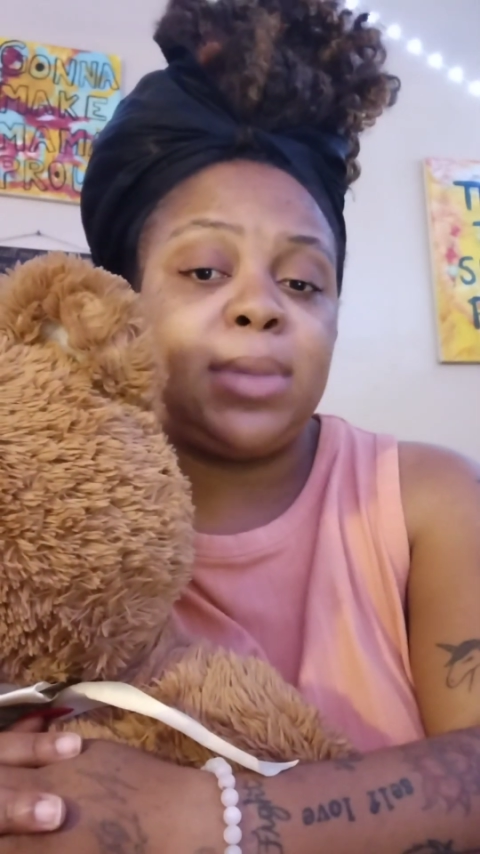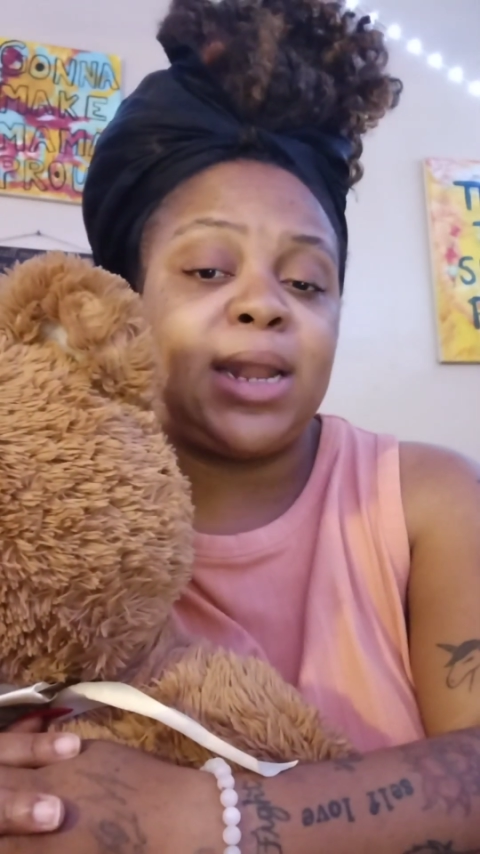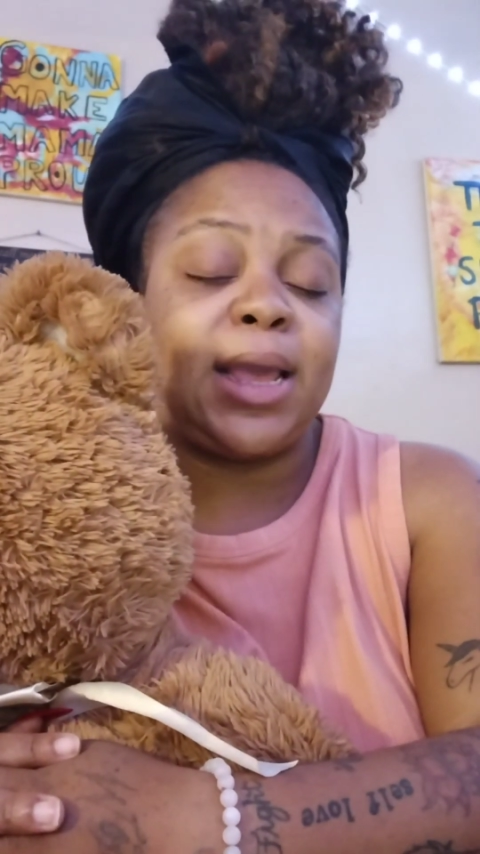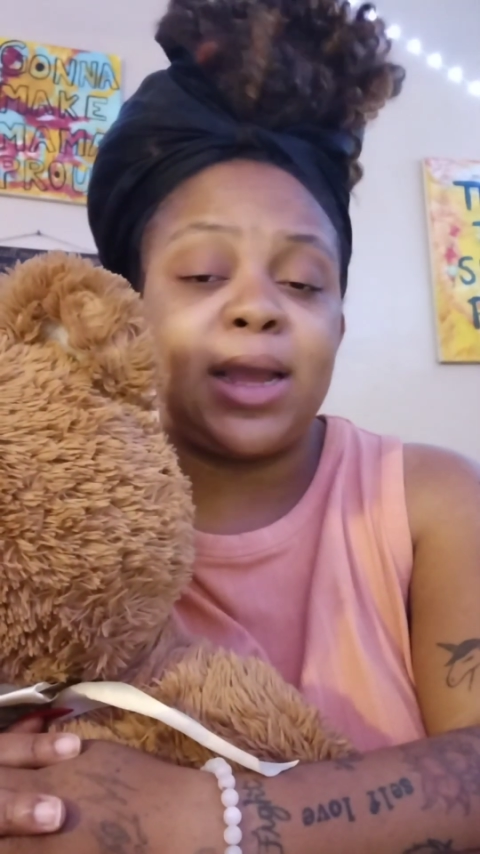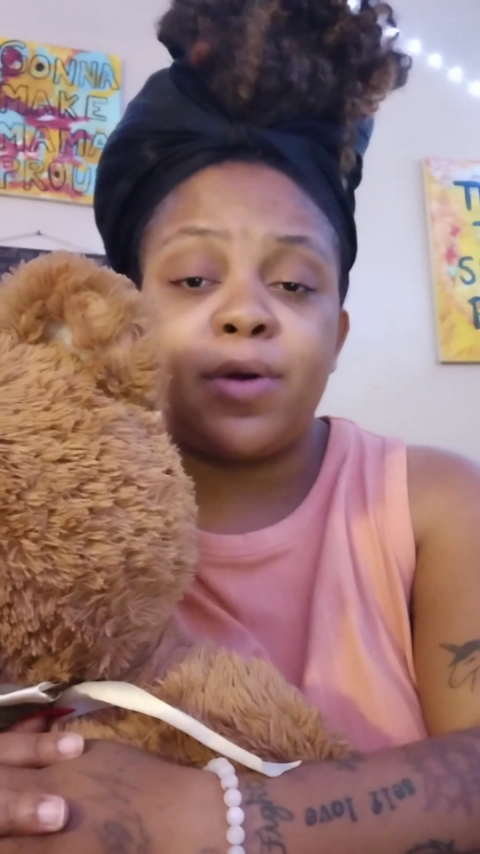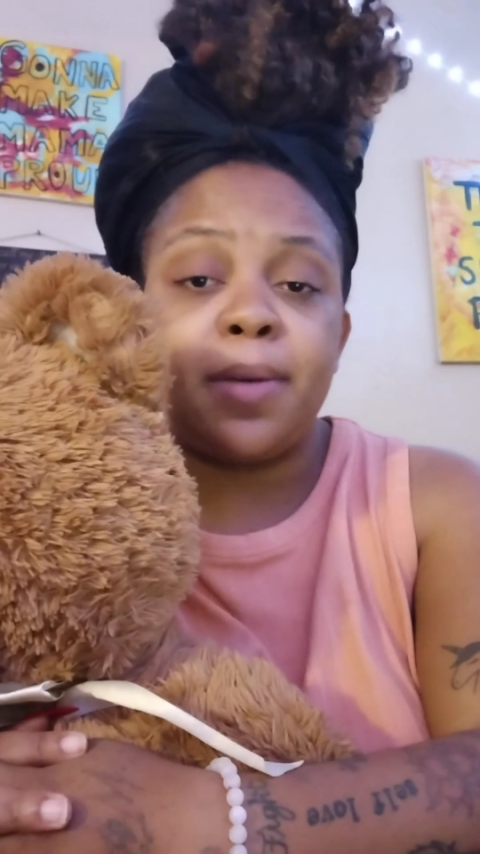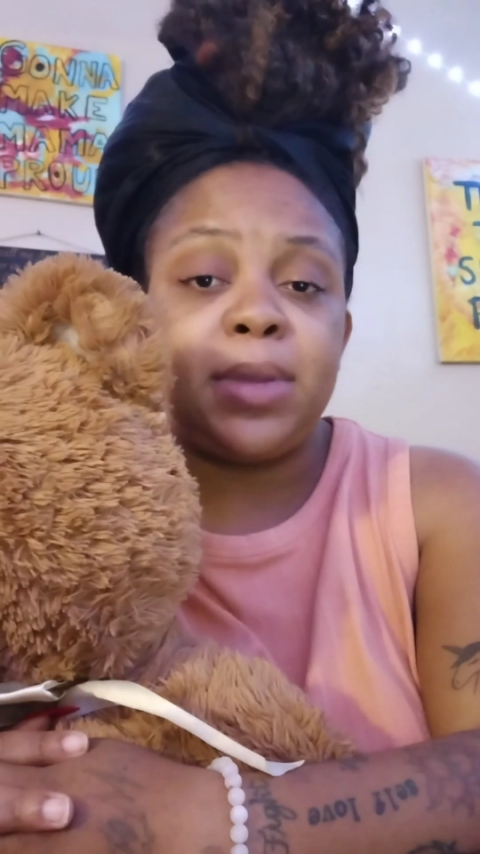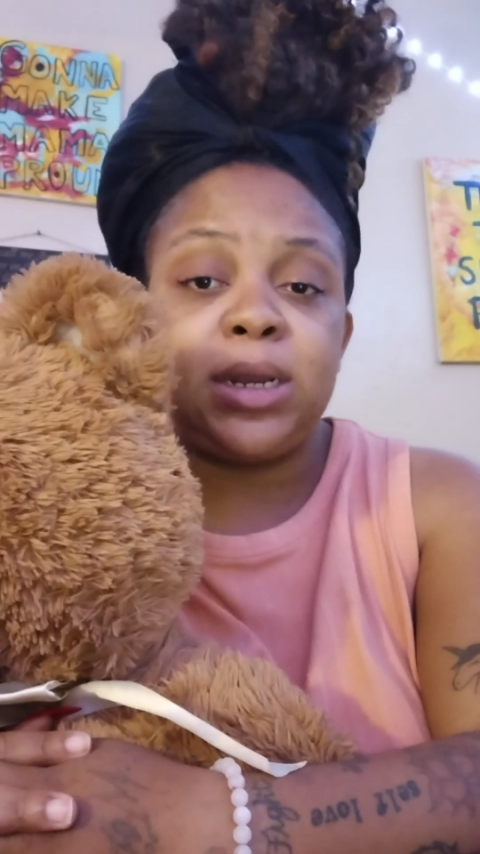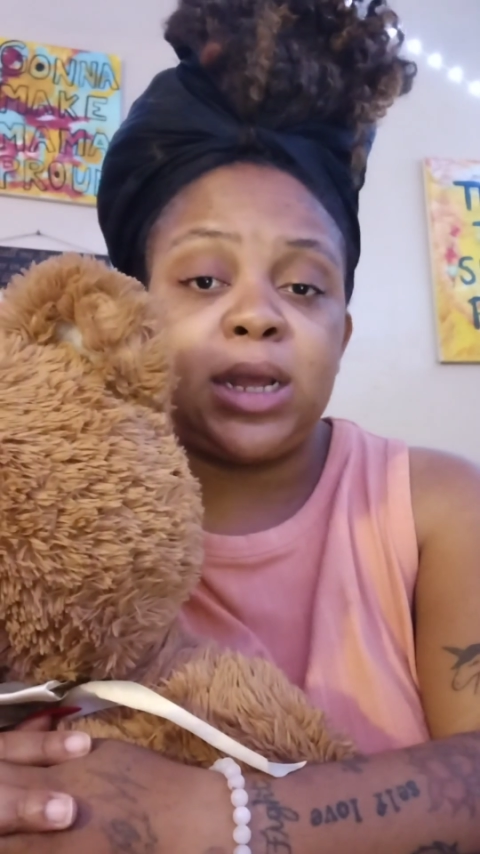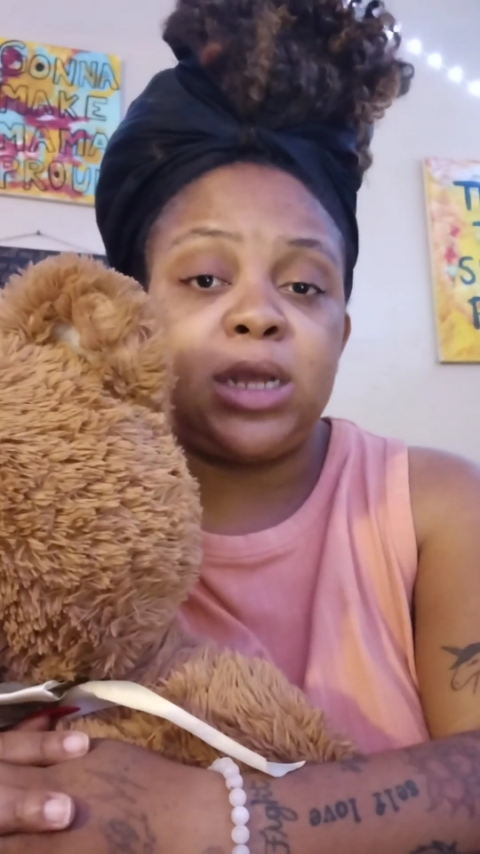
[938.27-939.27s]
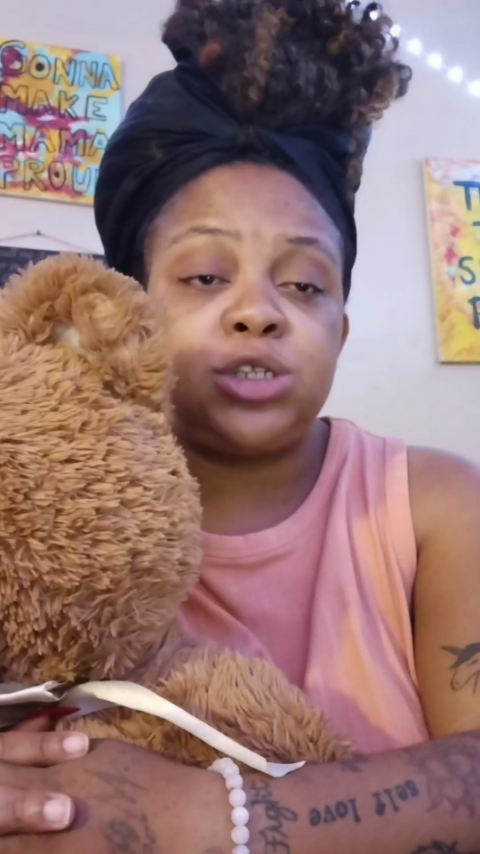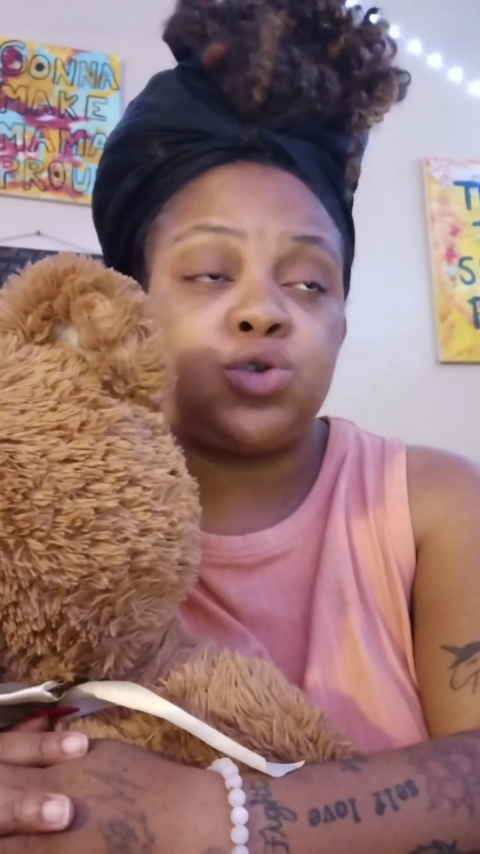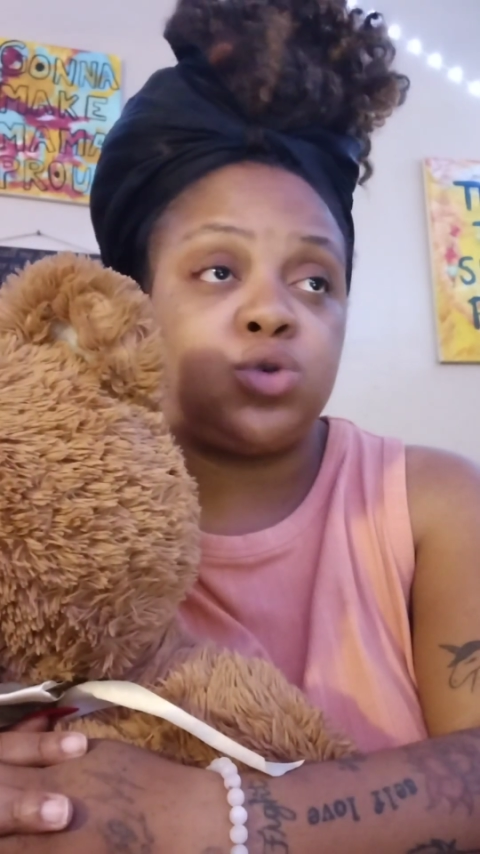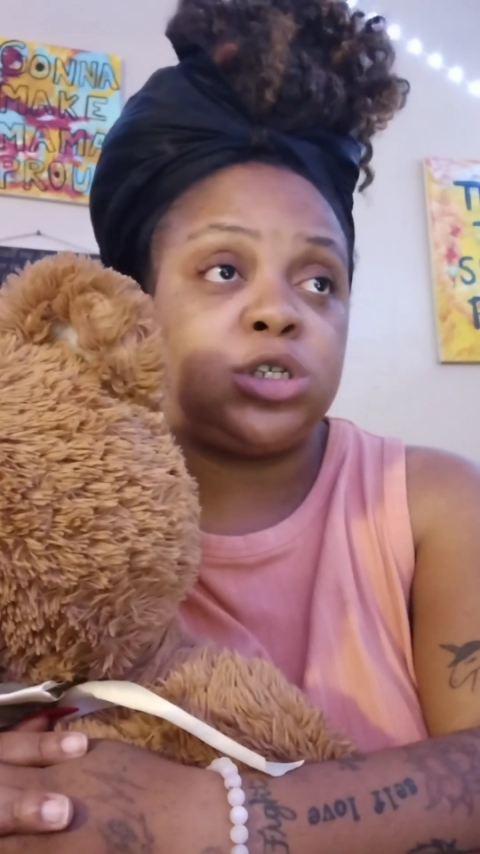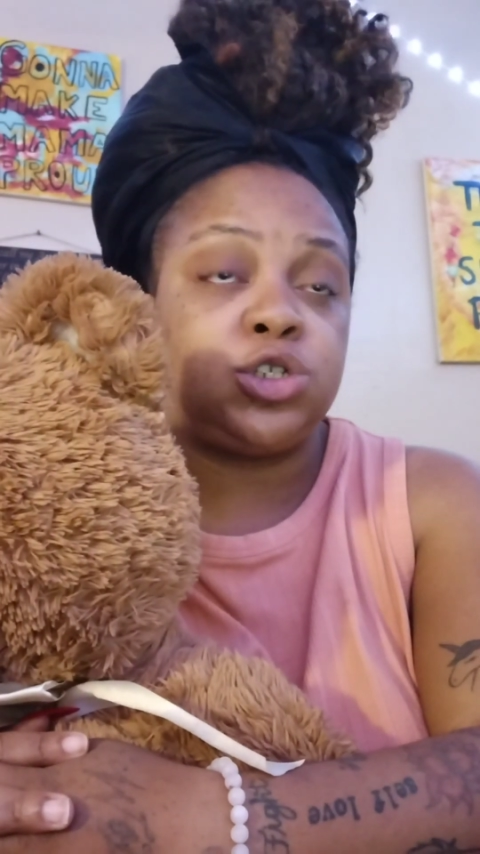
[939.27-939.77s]
like around midnight,
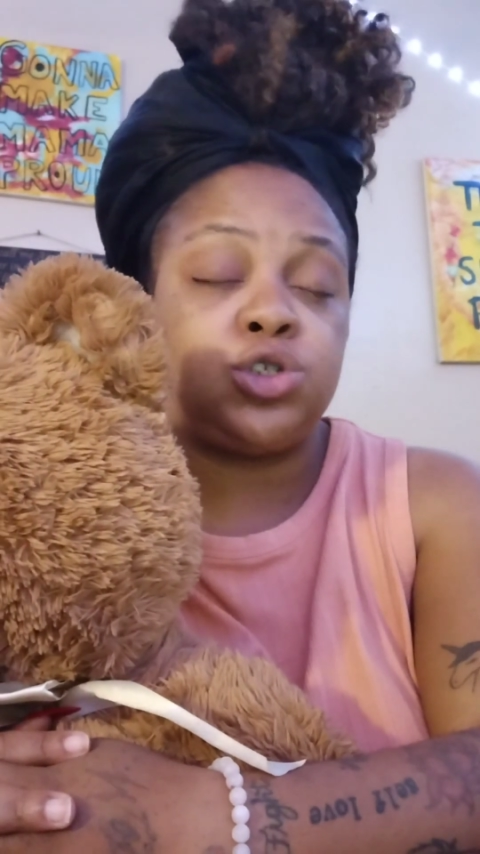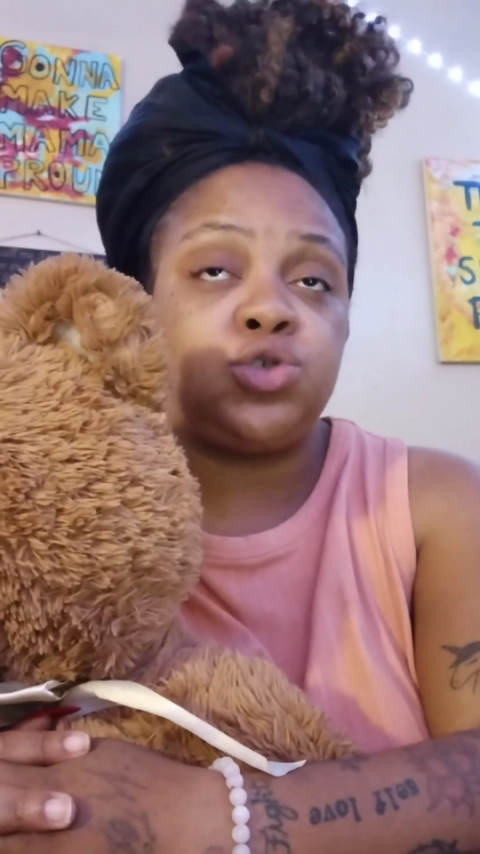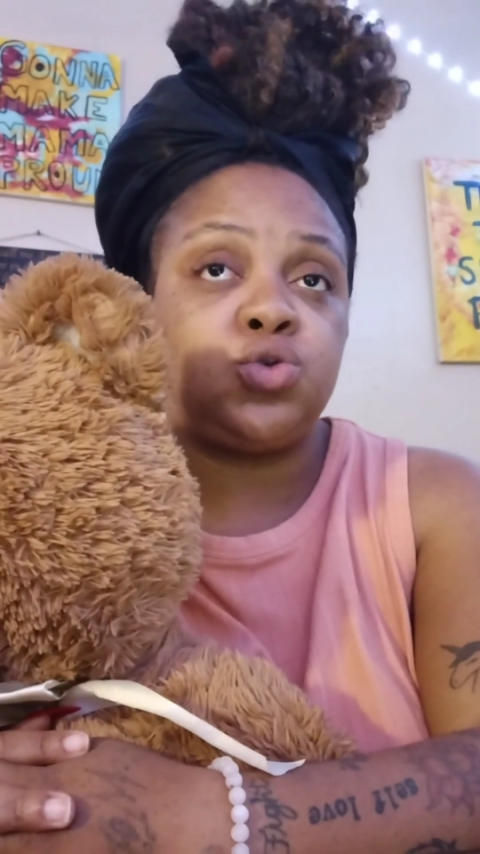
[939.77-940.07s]
so into